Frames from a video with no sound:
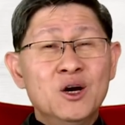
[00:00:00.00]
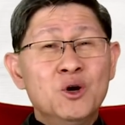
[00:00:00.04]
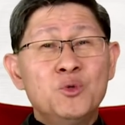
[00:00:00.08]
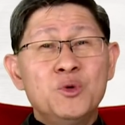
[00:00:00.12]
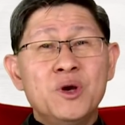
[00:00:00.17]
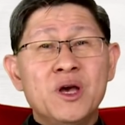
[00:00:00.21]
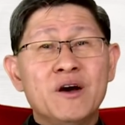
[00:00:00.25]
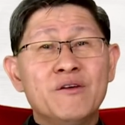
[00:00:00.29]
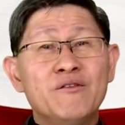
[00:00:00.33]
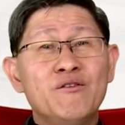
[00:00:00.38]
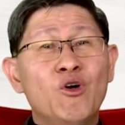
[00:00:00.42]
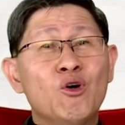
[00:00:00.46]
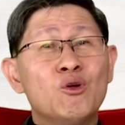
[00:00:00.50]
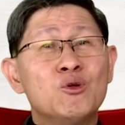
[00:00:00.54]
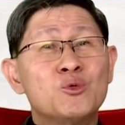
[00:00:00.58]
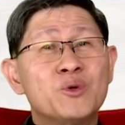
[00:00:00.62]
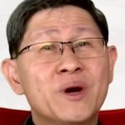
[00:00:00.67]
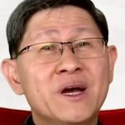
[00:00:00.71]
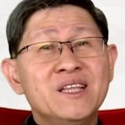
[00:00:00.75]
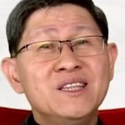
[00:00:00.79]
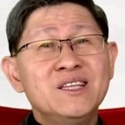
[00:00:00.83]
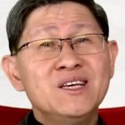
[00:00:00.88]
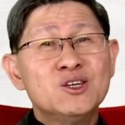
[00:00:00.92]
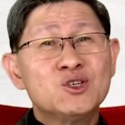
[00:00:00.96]
we have
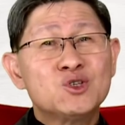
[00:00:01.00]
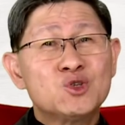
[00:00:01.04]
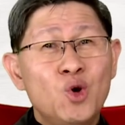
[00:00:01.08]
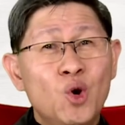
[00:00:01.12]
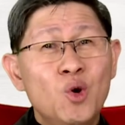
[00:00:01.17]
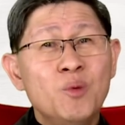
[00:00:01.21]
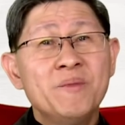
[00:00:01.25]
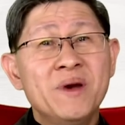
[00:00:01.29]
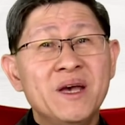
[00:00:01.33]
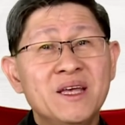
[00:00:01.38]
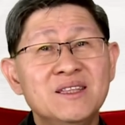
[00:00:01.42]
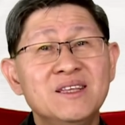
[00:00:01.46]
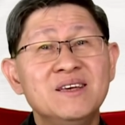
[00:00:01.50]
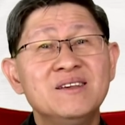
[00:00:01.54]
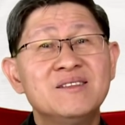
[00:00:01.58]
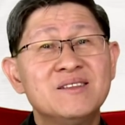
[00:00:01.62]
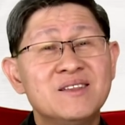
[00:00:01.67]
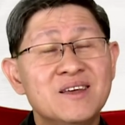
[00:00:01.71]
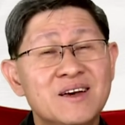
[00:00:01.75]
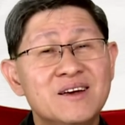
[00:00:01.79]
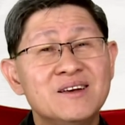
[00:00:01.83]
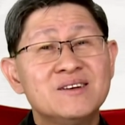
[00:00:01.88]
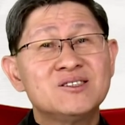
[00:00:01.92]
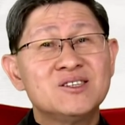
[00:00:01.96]
already so many
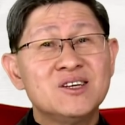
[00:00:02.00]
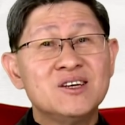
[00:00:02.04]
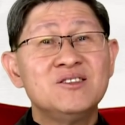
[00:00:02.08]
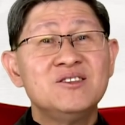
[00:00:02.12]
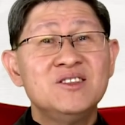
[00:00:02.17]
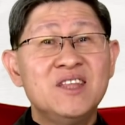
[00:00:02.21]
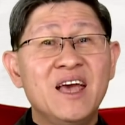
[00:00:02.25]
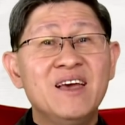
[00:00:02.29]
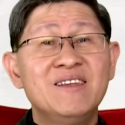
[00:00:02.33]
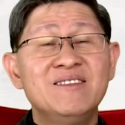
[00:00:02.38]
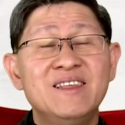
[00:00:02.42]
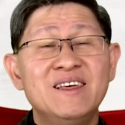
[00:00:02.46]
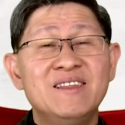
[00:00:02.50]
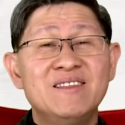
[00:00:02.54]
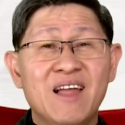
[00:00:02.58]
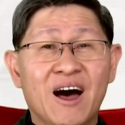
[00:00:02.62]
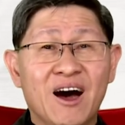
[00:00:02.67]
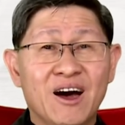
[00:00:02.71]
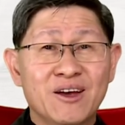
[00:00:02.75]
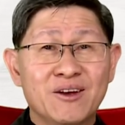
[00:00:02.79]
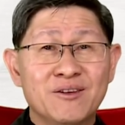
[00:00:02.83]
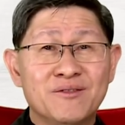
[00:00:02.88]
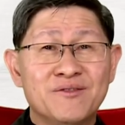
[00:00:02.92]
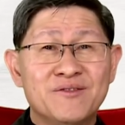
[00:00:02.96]
things in daily
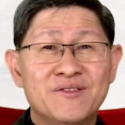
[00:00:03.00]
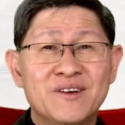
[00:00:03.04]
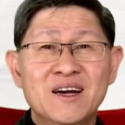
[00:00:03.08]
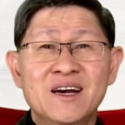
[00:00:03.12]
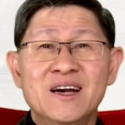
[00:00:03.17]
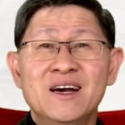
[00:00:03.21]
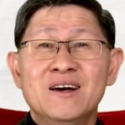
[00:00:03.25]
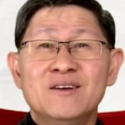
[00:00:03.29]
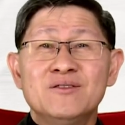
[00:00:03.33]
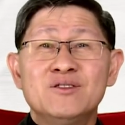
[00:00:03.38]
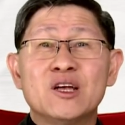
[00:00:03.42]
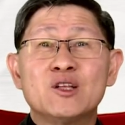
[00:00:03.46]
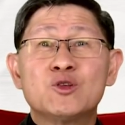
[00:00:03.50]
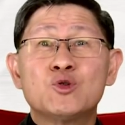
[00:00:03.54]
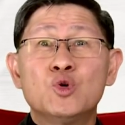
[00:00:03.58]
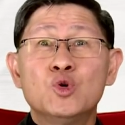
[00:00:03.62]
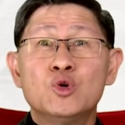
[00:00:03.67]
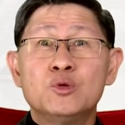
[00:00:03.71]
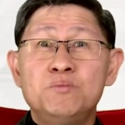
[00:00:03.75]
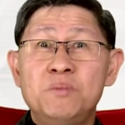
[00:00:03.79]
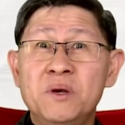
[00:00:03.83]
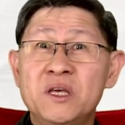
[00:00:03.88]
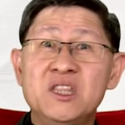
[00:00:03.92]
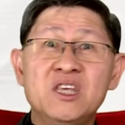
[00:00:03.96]
life that
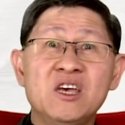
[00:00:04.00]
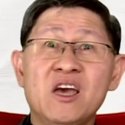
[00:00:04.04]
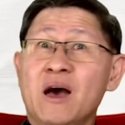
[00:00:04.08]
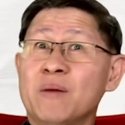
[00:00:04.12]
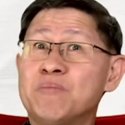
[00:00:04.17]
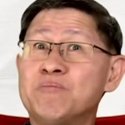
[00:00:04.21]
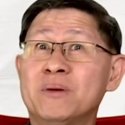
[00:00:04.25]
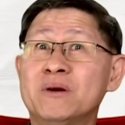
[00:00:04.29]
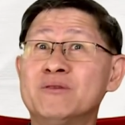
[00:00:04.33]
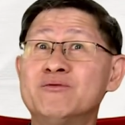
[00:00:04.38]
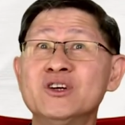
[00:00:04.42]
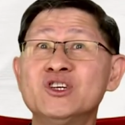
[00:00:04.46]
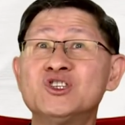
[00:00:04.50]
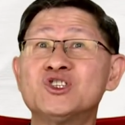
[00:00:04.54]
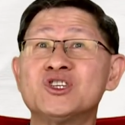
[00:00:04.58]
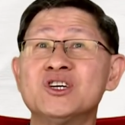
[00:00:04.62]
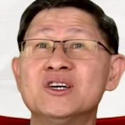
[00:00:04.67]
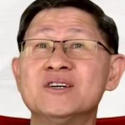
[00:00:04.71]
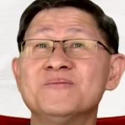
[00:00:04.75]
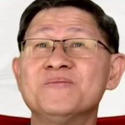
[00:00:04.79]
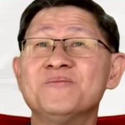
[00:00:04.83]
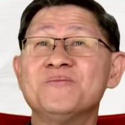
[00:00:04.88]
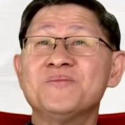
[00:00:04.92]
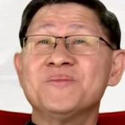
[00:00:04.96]
could be the
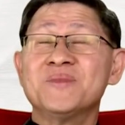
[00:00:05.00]
apparition